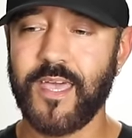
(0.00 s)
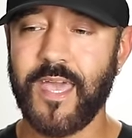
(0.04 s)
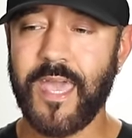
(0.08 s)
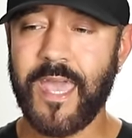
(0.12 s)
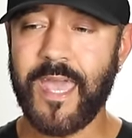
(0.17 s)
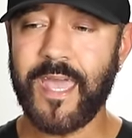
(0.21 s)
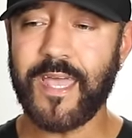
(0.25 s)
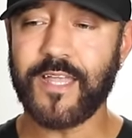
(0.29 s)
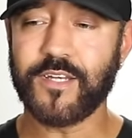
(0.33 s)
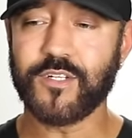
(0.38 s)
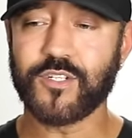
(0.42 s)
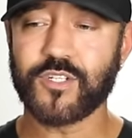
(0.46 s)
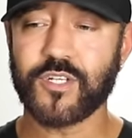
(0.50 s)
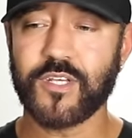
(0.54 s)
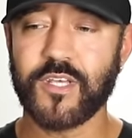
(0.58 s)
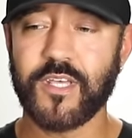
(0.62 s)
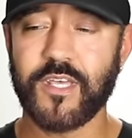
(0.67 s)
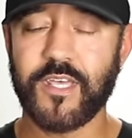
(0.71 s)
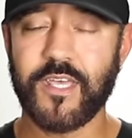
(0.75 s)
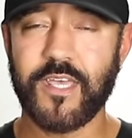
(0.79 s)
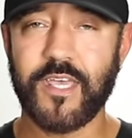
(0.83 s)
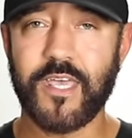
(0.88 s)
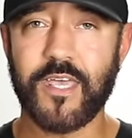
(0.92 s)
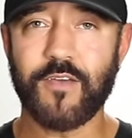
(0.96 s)
And
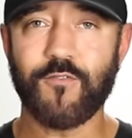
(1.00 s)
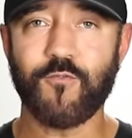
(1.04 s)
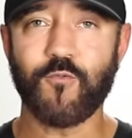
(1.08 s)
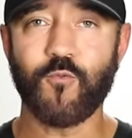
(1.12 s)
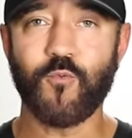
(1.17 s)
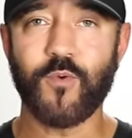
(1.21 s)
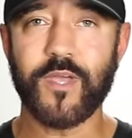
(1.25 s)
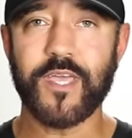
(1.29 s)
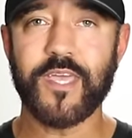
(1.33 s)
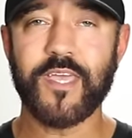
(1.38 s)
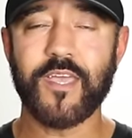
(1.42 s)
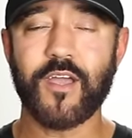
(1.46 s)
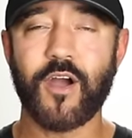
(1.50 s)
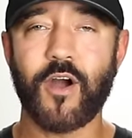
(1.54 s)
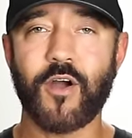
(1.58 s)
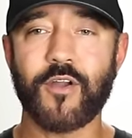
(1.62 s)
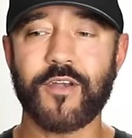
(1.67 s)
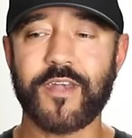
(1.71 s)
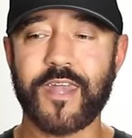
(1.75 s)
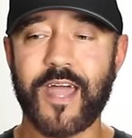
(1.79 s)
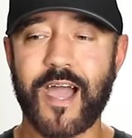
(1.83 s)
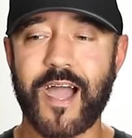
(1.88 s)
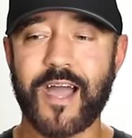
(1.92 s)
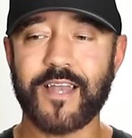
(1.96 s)
if we are
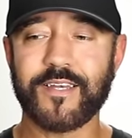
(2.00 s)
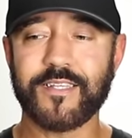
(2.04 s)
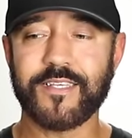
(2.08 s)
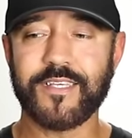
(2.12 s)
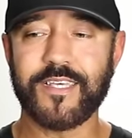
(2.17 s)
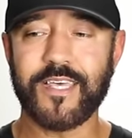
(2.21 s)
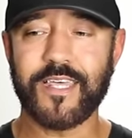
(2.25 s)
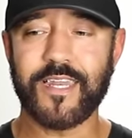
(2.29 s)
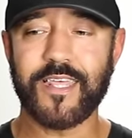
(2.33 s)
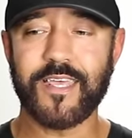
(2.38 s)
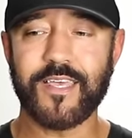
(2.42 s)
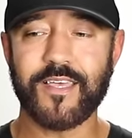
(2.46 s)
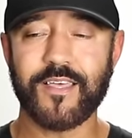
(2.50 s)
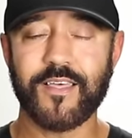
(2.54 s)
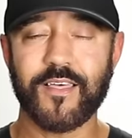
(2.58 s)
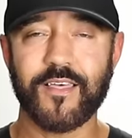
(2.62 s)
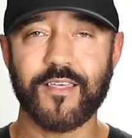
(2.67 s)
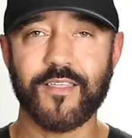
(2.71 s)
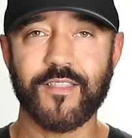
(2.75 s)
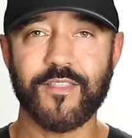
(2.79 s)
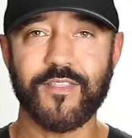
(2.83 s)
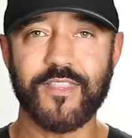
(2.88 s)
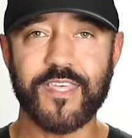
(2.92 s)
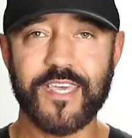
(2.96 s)
not getting
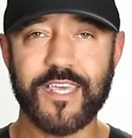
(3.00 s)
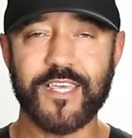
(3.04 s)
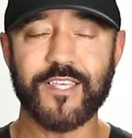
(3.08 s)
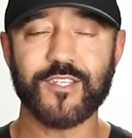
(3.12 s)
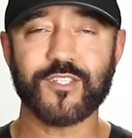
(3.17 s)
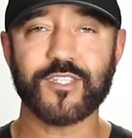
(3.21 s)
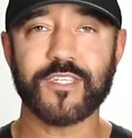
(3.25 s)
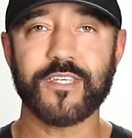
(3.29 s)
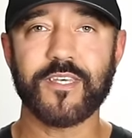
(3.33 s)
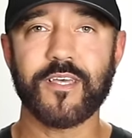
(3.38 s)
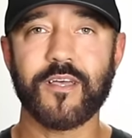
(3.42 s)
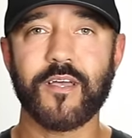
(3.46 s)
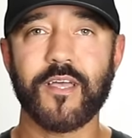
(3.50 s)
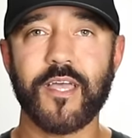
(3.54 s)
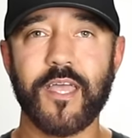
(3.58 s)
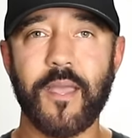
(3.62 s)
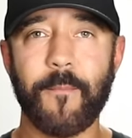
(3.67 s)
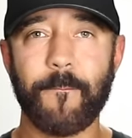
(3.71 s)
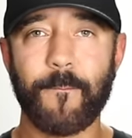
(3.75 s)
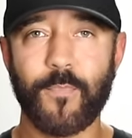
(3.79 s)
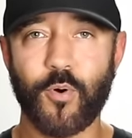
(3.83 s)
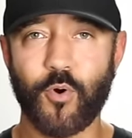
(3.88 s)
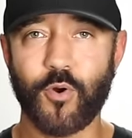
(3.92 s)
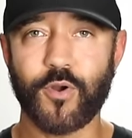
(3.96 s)
these
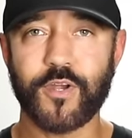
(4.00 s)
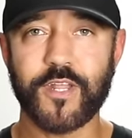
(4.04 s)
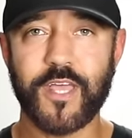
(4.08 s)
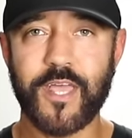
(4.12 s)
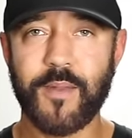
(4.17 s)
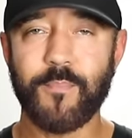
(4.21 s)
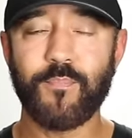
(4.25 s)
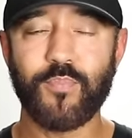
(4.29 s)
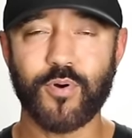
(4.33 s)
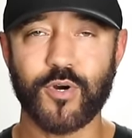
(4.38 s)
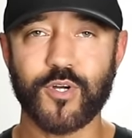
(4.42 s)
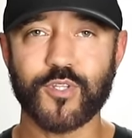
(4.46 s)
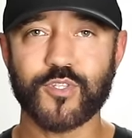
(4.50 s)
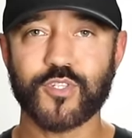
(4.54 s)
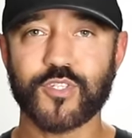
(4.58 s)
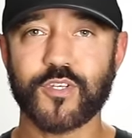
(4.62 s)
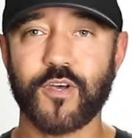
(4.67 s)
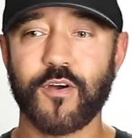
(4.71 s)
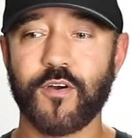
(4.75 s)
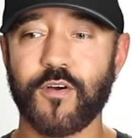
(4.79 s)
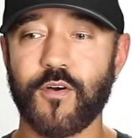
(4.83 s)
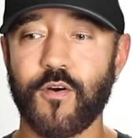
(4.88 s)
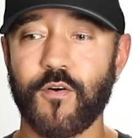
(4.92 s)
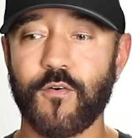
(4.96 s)
important inputs
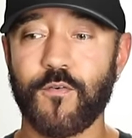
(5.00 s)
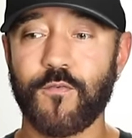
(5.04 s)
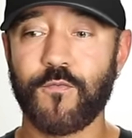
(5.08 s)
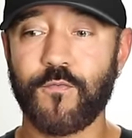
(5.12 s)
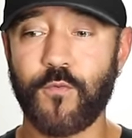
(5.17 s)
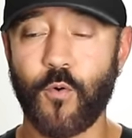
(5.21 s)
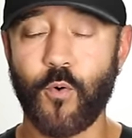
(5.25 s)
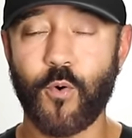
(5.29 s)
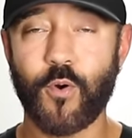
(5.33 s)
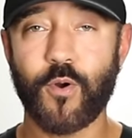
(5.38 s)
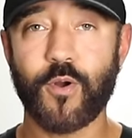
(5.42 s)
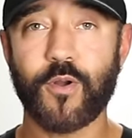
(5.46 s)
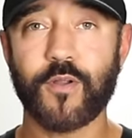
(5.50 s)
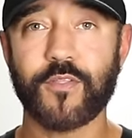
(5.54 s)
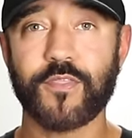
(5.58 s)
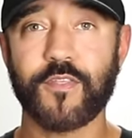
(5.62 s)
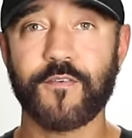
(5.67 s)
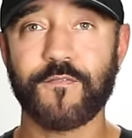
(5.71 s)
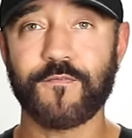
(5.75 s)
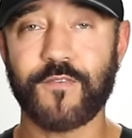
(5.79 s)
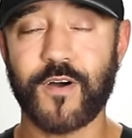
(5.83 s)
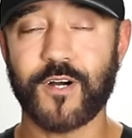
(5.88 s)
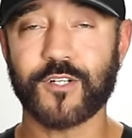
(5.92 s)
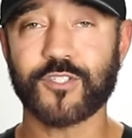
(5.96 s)
for the
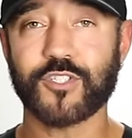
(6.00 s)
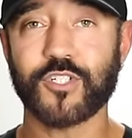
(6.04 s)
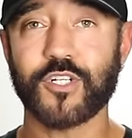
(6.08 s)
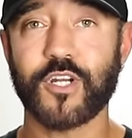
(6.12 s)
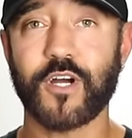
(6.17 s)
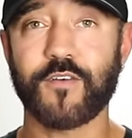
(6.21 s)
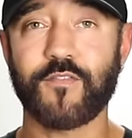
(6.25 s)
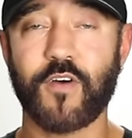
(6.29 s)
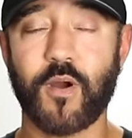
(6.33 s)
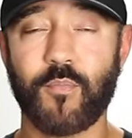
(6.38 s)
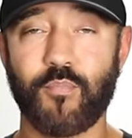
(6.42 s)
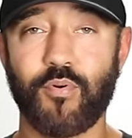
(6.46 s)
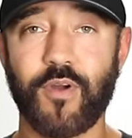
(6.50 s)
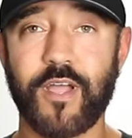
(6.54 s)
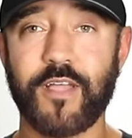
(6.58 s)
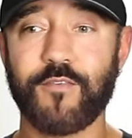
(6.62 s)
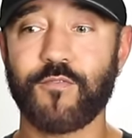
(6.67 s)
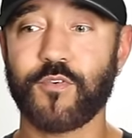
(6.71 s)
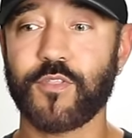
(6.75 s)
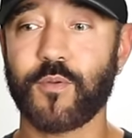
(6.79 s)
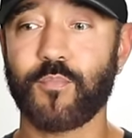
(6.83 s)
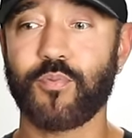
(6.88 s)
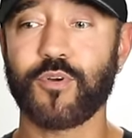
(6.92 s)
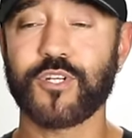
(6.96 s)
function of our brain,
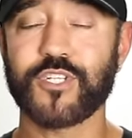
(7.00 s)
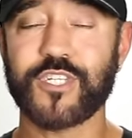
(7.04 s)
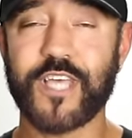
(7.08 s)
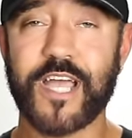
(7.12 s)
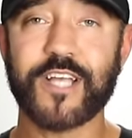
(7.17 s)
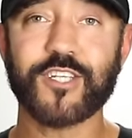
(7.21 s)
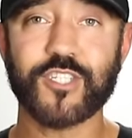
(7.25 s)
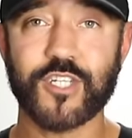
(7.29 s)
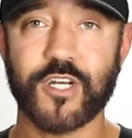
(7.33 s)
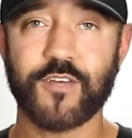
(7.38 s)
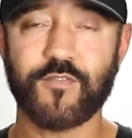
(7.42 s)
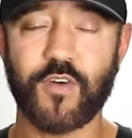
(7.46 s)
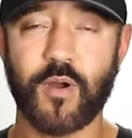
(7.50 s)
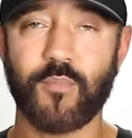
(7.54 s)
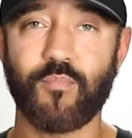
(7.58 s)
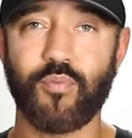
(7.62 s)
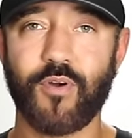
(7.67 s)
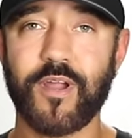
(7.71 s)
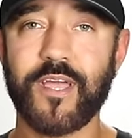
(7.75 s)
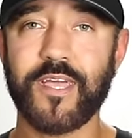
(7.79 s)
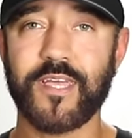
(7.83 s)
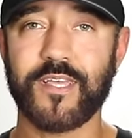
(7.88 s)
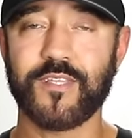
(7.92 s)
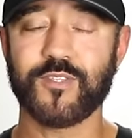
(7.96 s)
for the protection of our
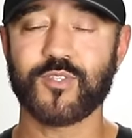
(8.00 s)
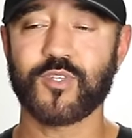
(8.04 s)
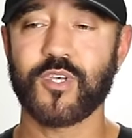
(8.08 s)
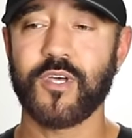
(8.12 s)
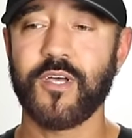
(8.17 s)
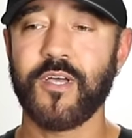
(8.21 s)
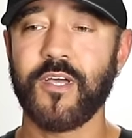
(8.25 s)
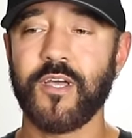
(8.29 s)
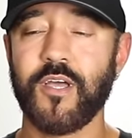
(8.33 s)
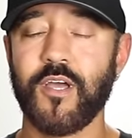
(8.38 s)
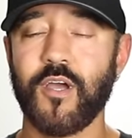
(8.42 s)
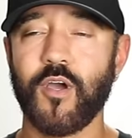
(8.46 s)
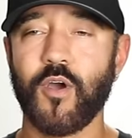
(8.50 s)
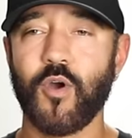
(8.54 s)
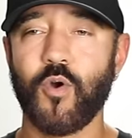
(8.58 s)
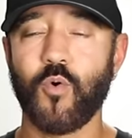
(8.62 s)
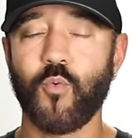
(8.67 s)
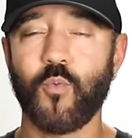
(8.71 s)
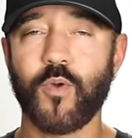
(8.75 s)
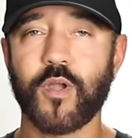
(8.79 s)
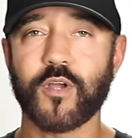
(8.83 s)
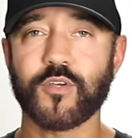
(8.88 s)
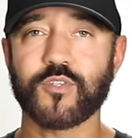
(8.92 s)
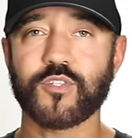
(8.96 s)
brains,
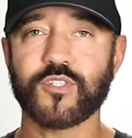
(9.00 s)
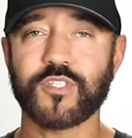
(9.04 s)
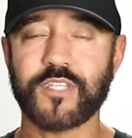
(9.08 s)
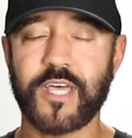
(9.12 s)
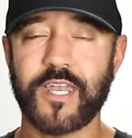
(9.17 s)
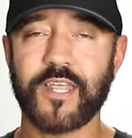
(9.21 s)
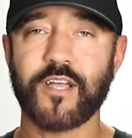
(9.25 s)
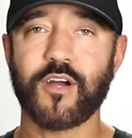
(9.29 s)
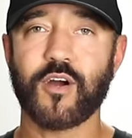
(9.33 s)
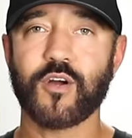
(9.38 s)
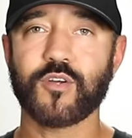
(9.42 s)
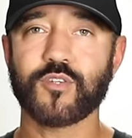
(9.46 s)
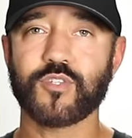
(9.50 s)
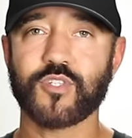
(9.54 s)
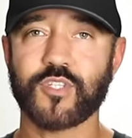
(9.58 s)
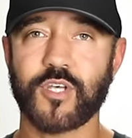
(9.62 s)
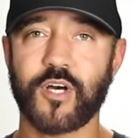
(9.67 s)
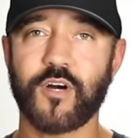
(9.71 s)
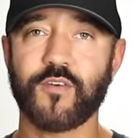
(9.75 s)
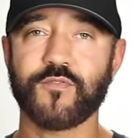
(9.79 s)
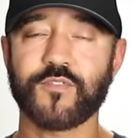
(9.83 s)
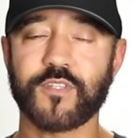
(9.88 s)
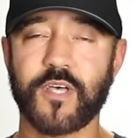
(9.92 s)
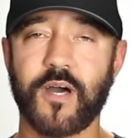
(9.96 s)
we are setting
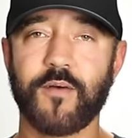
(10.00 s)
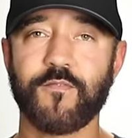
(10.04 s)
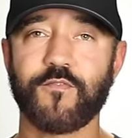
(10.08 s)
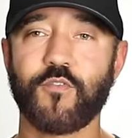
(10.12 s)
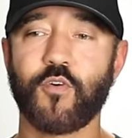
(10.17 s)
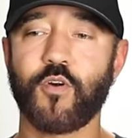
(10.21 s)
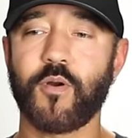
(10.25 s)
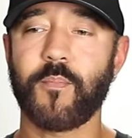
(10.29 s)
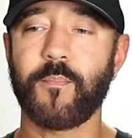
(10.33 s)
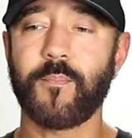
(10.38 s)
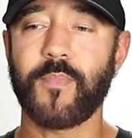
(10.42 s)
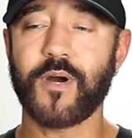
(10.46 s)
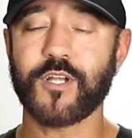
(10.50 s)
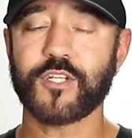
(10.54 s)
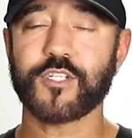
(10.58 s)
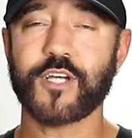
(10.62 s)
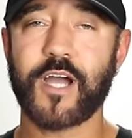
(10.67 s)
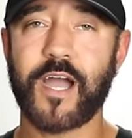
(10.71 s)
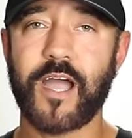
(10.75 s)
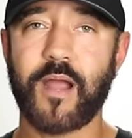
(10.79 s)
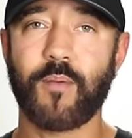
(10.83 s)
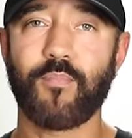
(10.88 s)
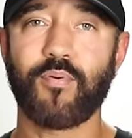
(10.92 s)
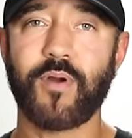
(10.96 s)
ourselves up for a much
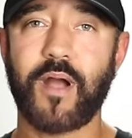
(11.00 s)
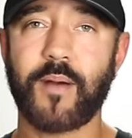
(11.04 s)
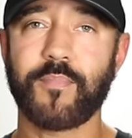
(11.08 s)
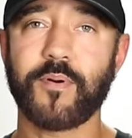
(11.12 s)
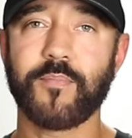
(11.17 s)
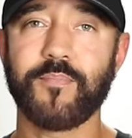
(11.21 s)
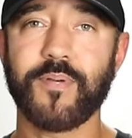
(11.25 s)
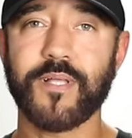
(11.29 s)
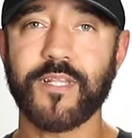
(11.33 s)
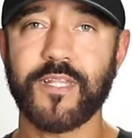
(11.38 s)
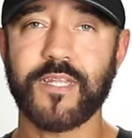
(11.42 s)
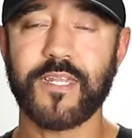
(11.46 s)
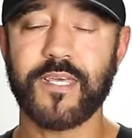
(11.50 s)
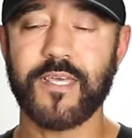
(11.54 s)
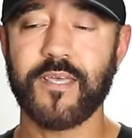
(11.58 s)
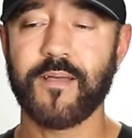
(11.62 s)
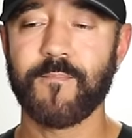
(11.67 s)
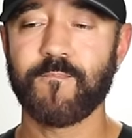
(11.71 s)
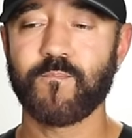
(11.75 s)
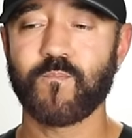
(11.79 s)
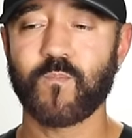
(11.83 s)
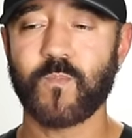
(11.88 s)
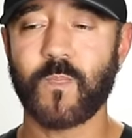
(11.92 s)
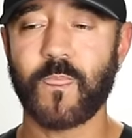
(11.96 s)
higher probability
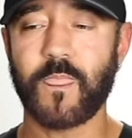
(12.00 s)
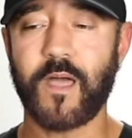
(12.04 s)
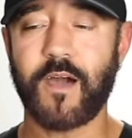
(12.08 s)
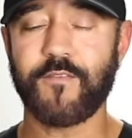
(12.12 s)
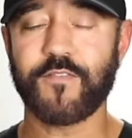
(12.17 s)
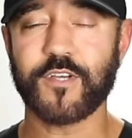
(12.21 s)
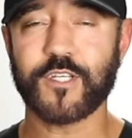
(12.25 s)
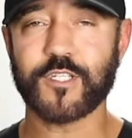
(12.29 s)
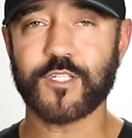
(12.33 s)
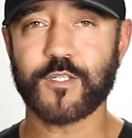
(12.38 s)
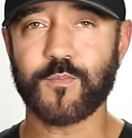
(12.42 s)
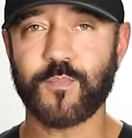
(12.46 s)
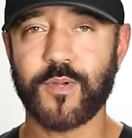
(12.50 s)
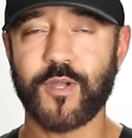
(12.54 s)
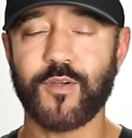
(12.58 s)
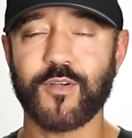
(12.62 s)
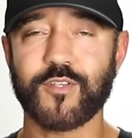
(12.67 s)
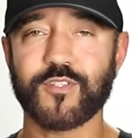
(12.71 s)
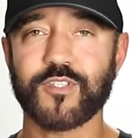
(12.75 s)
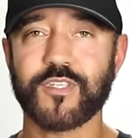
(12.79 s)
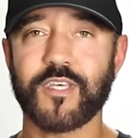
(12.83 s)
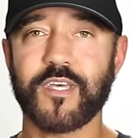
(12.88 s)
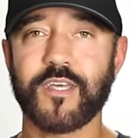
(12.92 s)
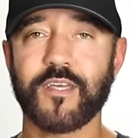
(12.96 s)
of
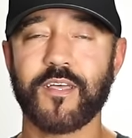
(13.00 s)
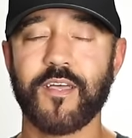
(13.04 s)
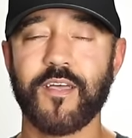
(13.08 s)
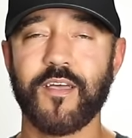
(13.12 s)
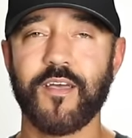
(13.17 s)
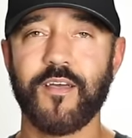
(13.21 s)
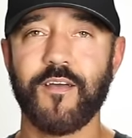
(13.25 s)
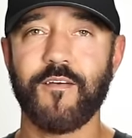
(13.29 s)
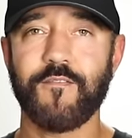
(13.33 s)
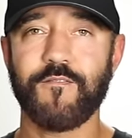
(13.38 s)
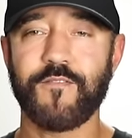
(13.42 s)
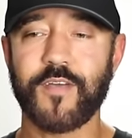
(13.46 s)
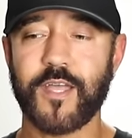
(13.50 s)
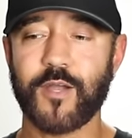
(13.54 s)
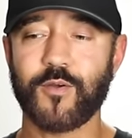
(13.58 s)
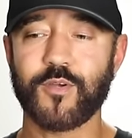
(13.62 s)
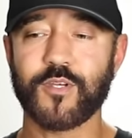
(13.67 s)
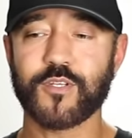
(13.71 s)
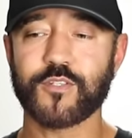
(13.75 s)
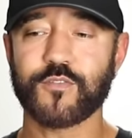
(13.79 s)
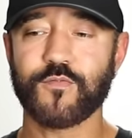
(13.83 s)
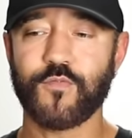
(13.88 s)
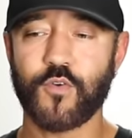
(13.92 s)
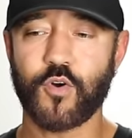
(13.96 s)
experiencing
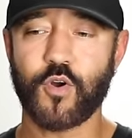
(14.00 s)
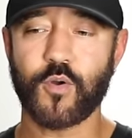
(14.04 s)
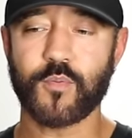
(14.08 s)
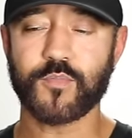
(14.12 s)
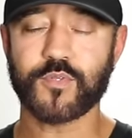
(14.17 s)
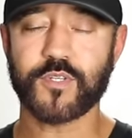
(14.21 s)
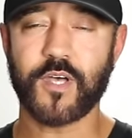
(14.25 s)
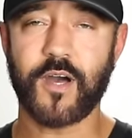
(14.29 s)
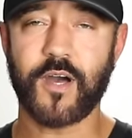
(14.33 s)
various forms